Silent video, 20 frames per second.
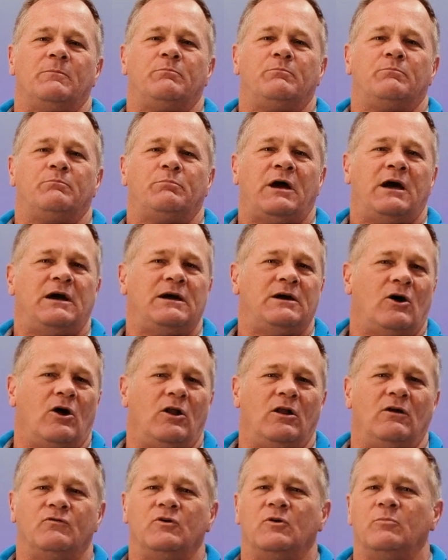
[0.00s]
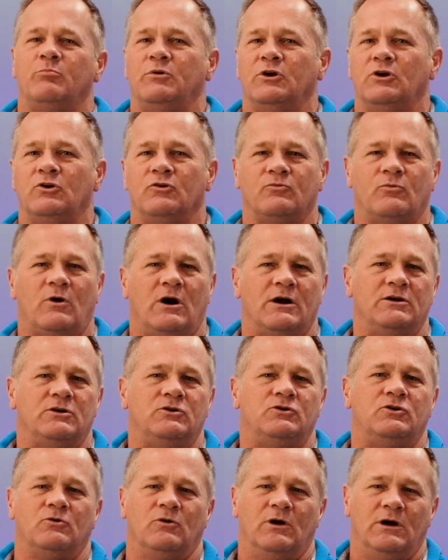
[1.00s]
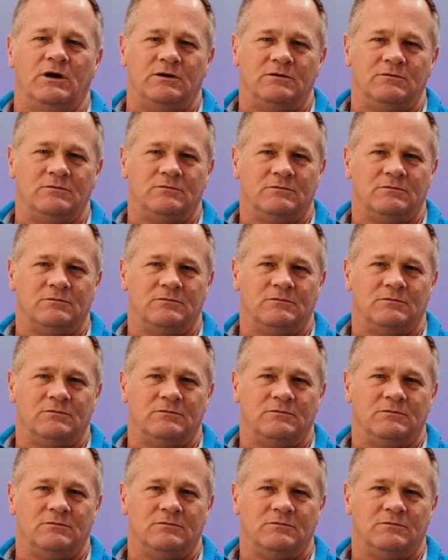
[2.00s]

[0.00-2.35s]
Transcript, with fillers: to pay all of your bills while you do it.